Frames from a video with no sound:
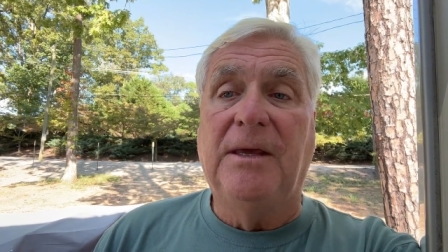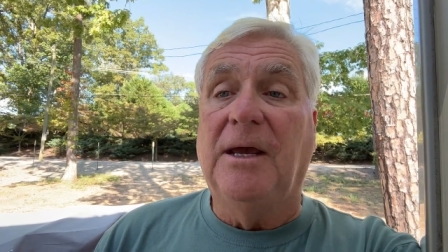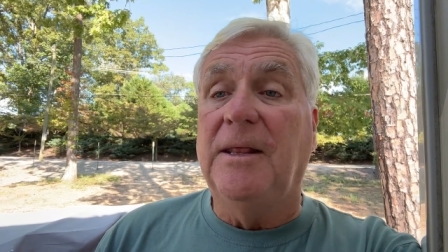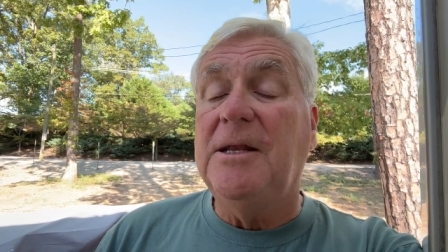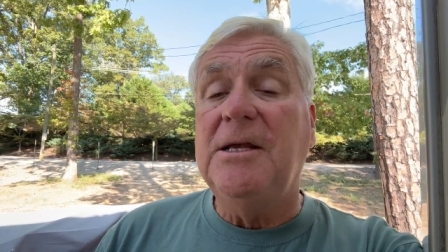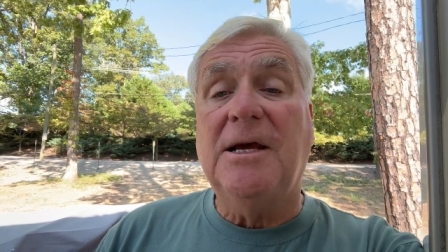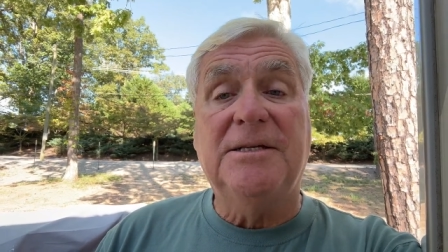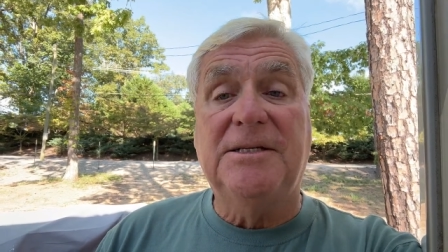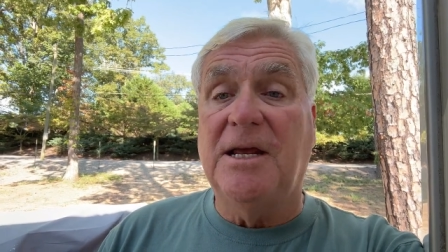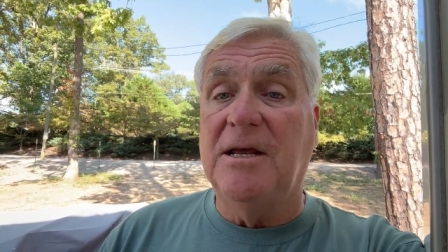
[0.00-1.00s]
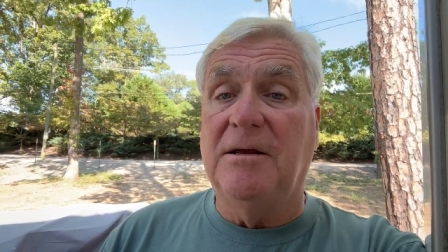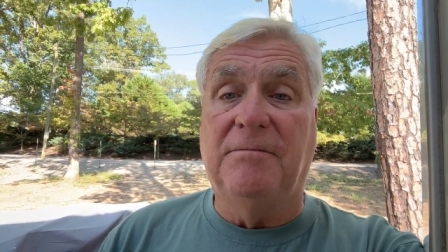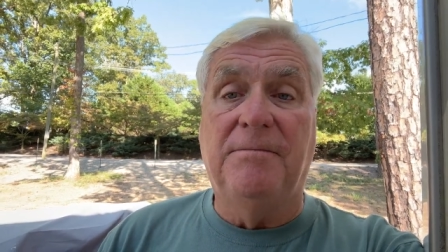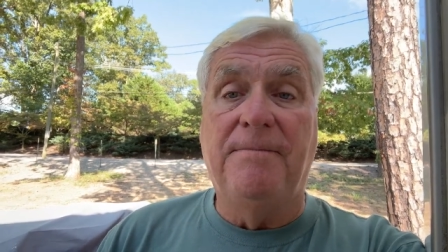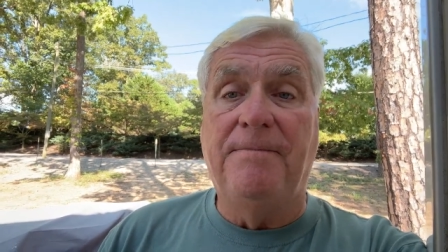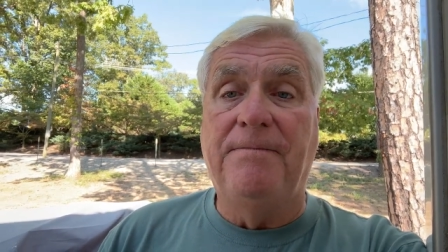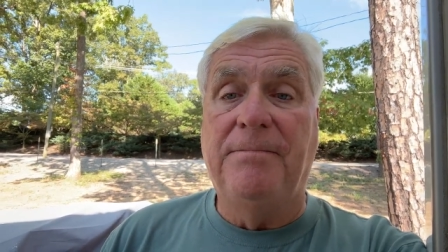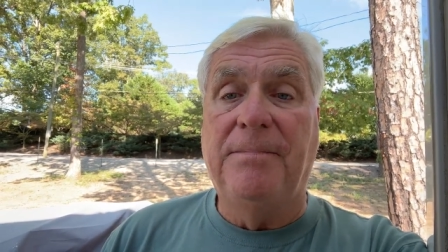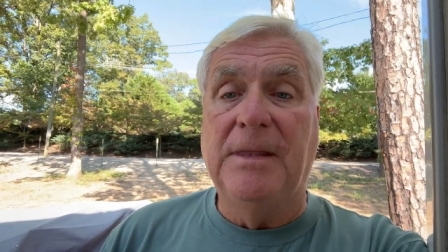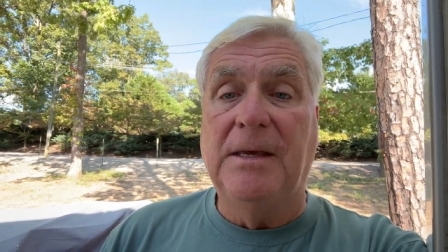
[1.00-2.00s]
And then you got to stay in.
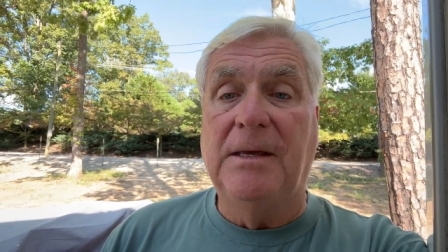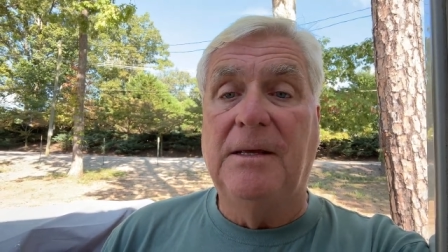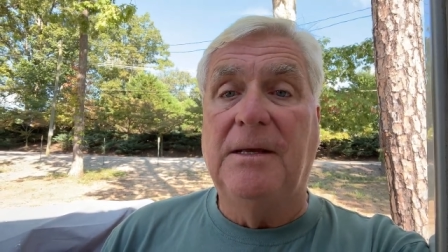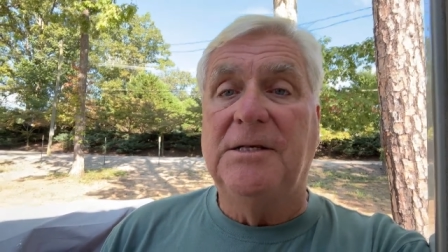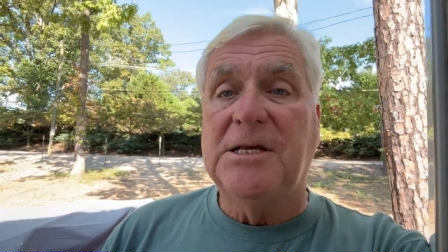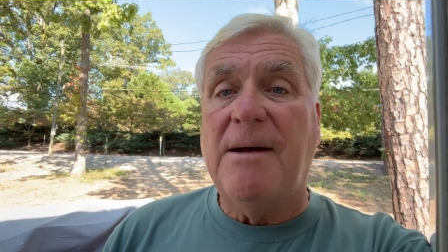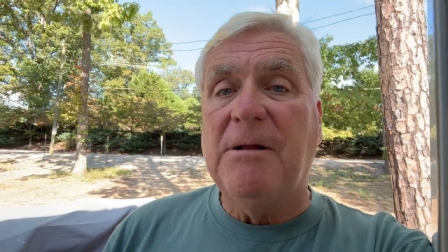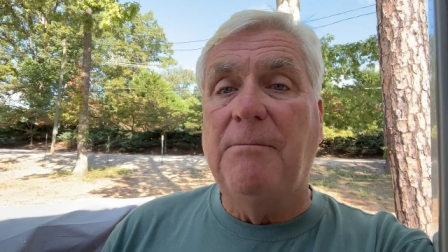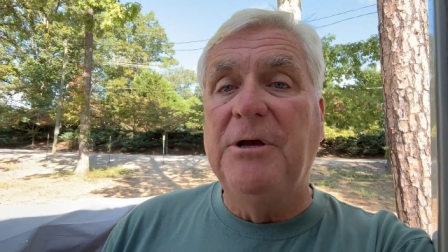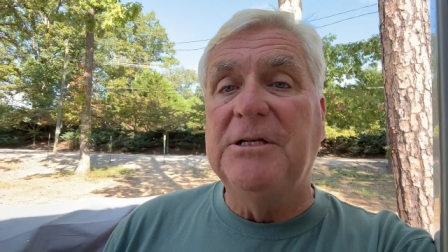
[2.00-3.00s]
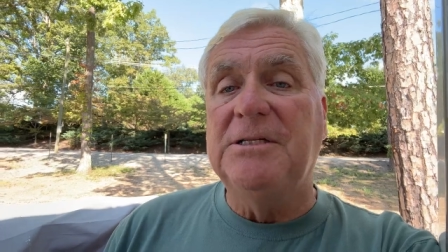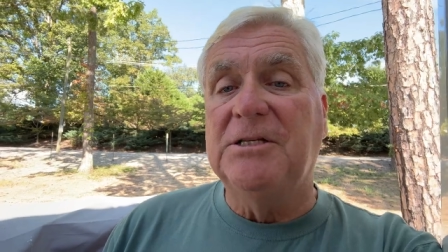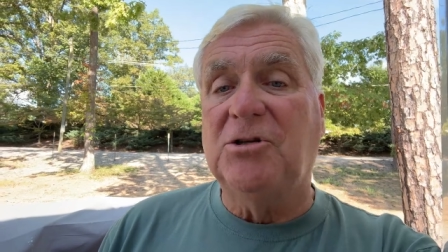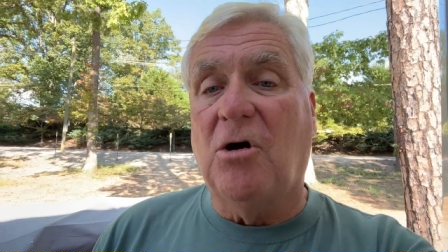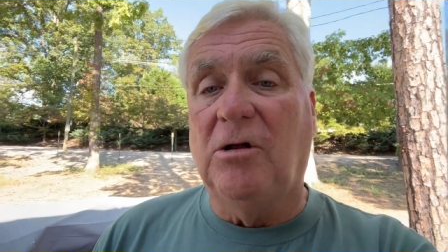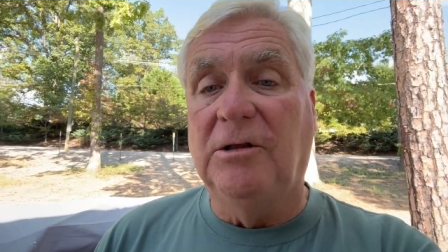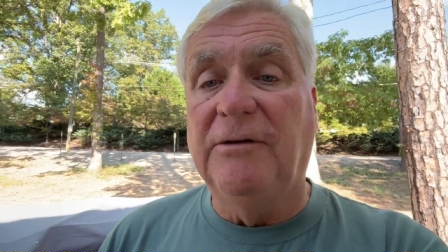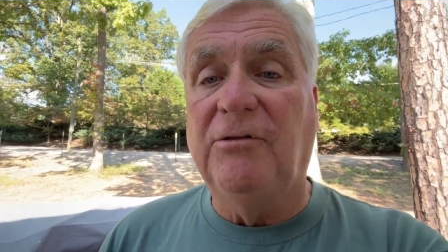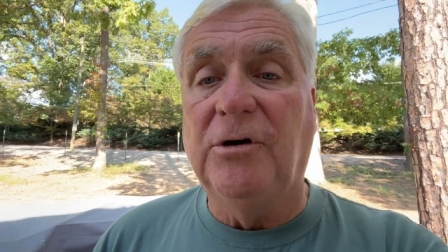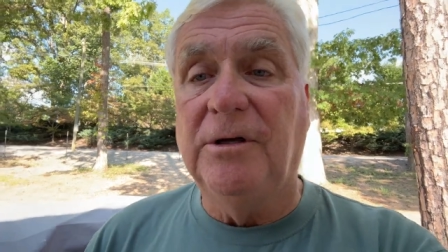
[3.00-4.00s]
See, I'm in a business called
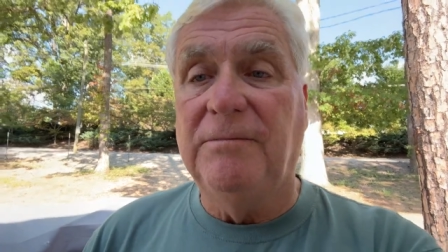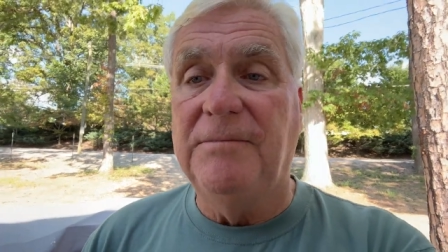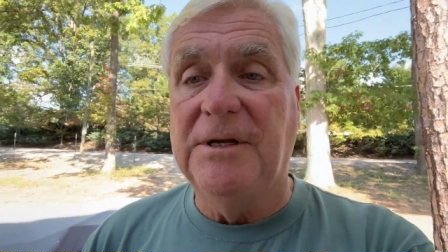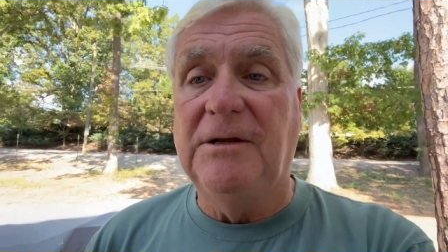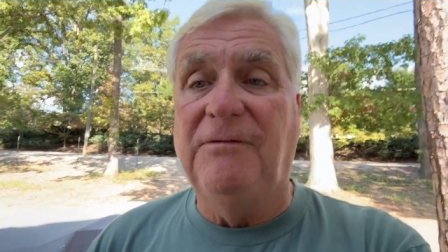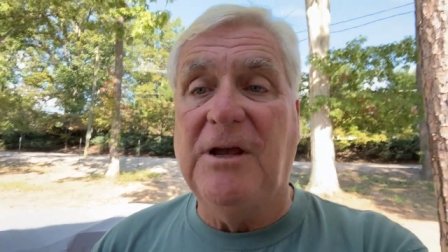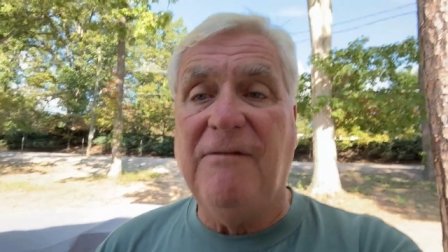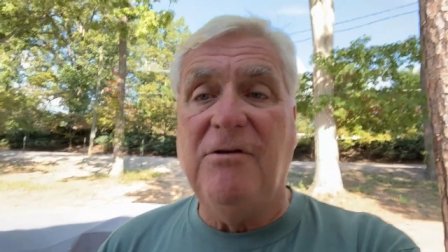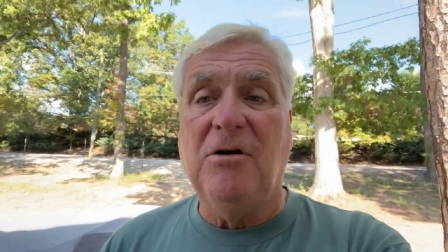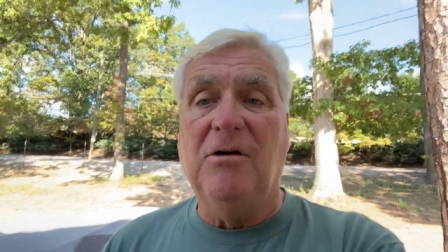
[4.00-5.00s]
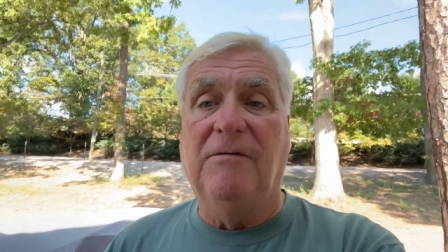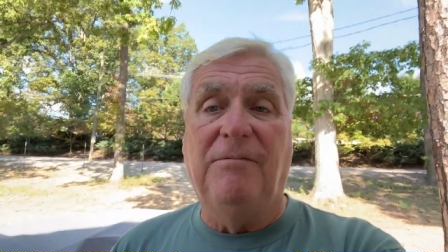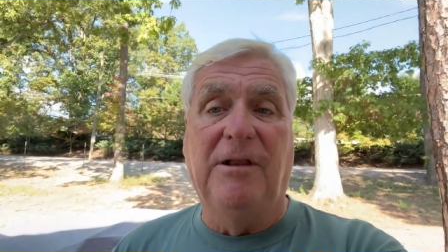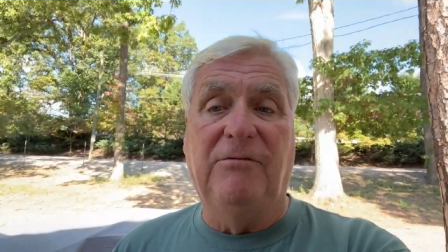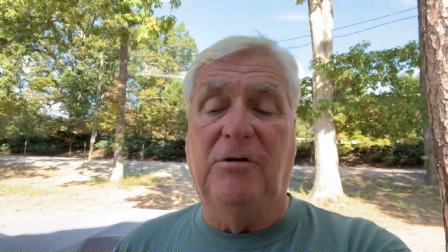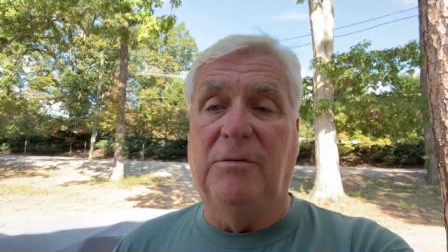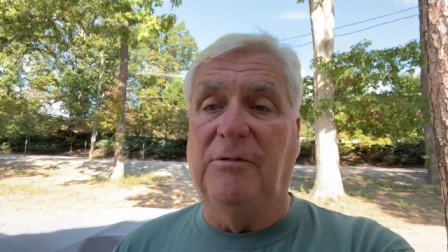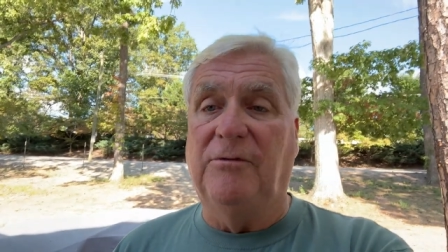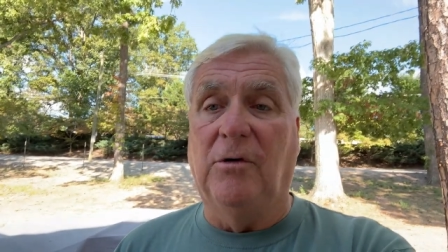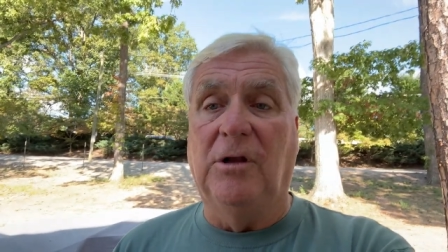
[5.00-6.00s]
LiveGood. And if you haven't heard of LiveGood
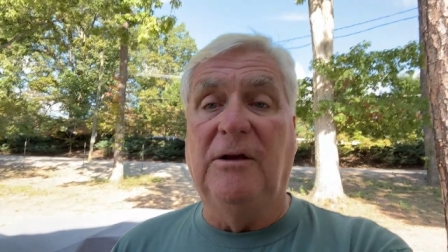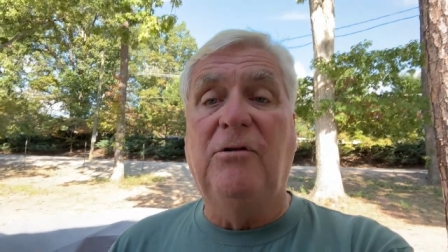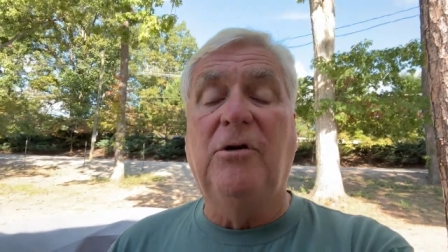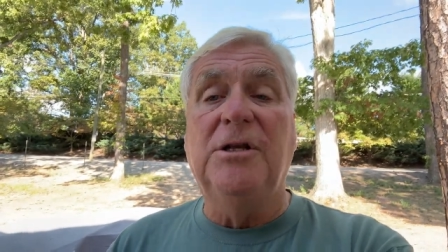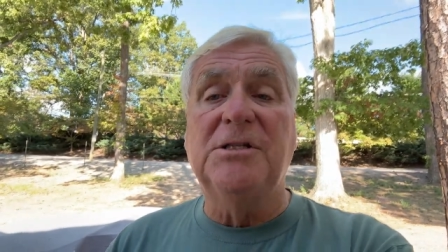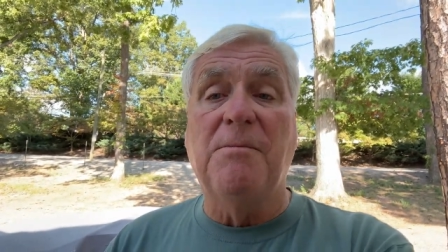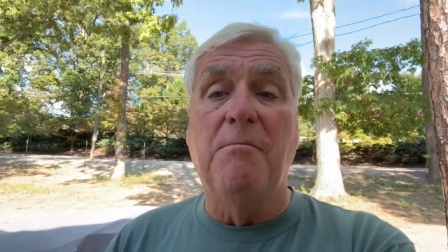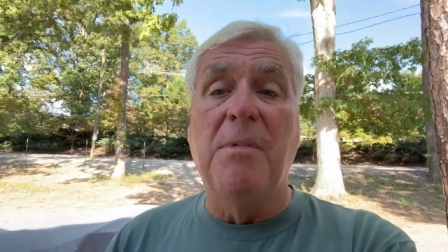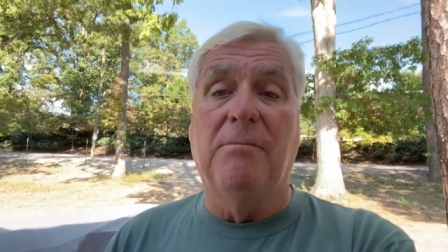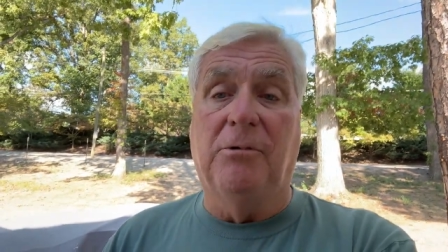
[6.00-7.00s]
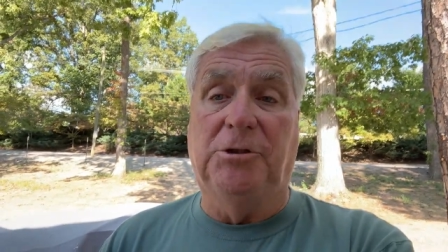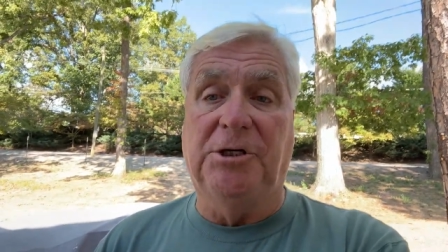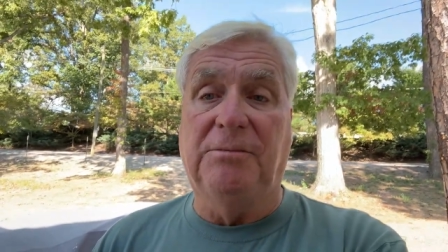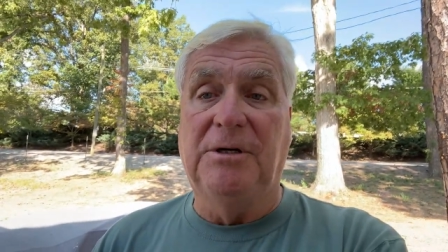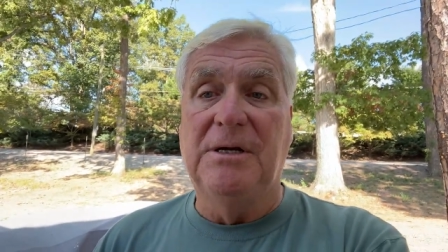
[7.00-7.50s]
before, LiveGood is a membership.